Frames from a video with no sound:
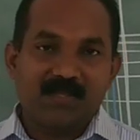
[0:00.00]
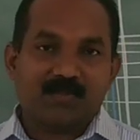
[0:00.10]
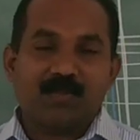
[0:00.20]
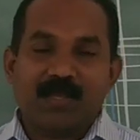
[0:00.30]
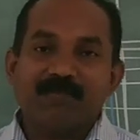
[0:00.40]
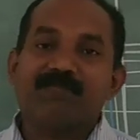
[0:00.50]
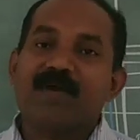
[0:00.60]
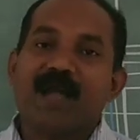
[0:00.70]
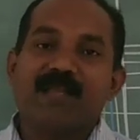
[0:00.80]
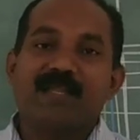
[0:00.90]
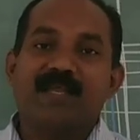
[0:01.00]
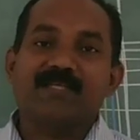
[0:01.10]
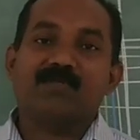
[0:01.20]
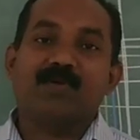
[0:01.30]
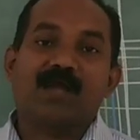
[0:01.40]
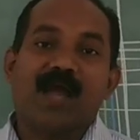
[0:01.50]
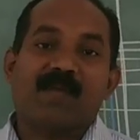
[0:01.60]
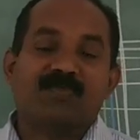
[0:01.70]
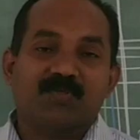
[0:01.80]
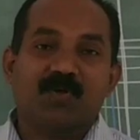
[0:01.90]
So if an electron
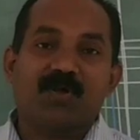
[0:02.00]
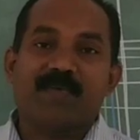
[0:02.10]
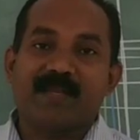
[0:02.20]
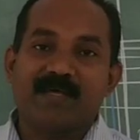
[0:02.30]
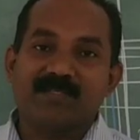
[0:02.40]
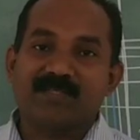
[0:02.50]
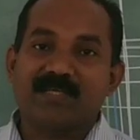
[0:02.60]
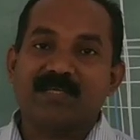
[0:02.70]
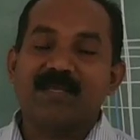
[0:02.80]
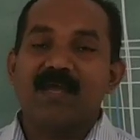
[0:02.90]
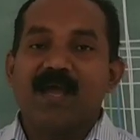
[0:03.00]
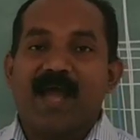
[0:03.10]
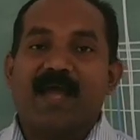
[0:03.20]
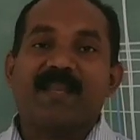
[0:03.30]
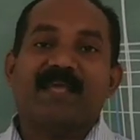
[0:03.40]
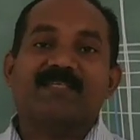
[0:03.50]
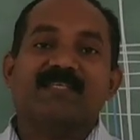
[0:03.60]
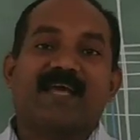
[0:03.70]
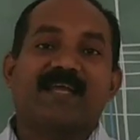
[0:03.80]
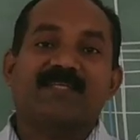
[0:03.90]
absorb energy and
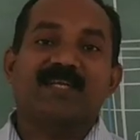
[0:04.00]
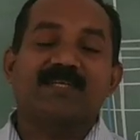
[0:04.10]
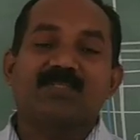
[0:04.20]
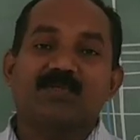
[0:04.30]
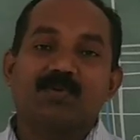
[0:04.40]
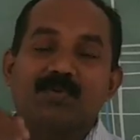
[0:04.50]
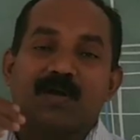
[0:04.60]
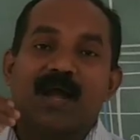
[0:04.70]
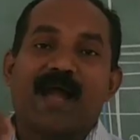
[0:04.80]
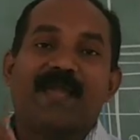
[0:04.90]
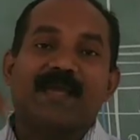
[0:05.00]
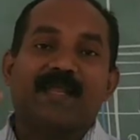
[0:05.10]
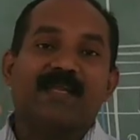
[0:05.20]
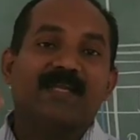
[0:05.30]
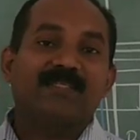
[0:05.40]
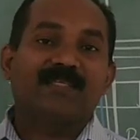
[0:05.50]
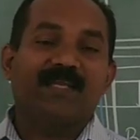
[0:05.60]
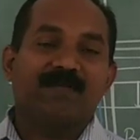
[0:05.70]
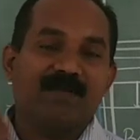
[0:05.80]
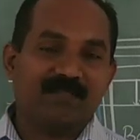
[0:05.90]
excited into higher energy
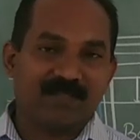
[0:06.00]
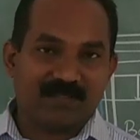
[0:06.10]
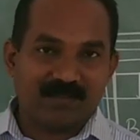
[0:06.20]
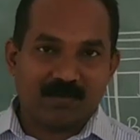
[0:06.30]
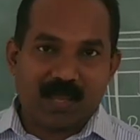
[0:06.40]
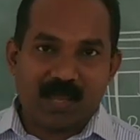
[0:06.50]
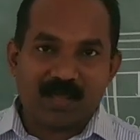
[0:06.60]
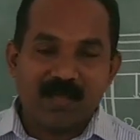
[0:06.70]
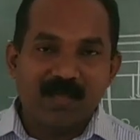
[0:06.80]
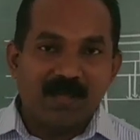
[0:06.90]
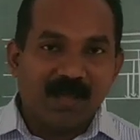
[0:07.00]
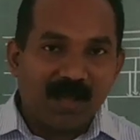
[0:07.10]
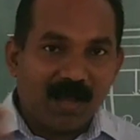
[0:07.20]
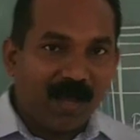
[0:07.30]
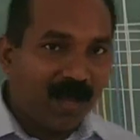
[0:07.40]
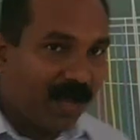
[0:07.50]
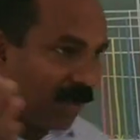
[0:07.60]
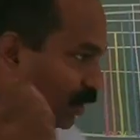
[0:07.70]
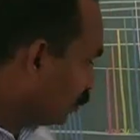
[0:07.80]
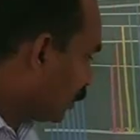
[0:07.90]
levels, okay,
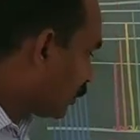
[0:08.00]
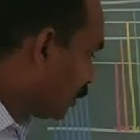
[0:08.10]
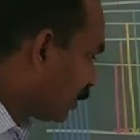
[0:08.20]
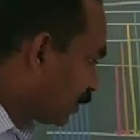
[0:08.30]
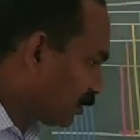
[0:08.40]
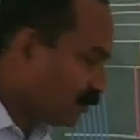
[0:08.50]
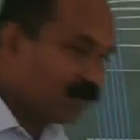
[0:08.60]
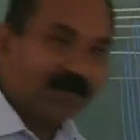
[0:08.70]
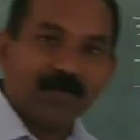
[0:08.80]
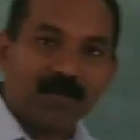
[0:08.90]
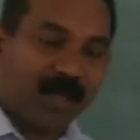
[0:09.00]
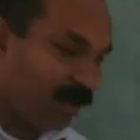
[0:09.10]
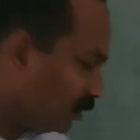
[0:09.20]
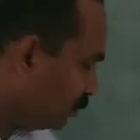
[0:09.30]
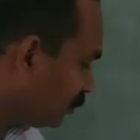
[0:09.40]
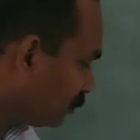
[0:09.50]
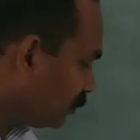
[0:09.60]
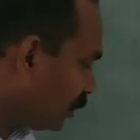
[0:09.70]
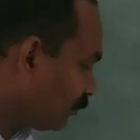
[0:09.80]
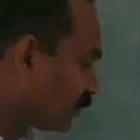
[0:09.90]
look at here, okay,
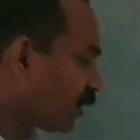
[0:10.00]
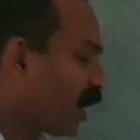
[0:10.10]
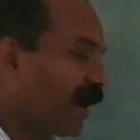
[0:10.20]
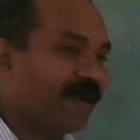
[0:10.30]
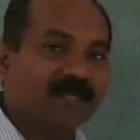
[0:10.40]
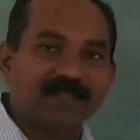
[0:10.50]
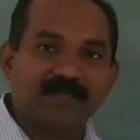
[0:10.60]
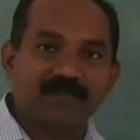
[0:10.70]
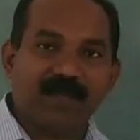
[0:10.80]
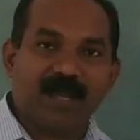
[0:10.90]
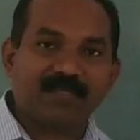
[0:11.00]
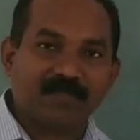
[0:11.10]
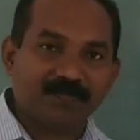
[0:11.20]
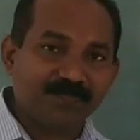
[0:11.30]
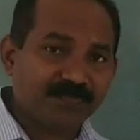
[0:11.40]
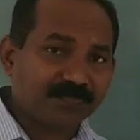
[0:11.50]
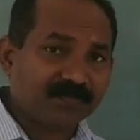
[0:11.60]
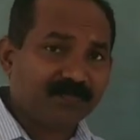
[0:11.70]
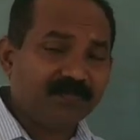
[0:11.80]
if the hydrogen atom,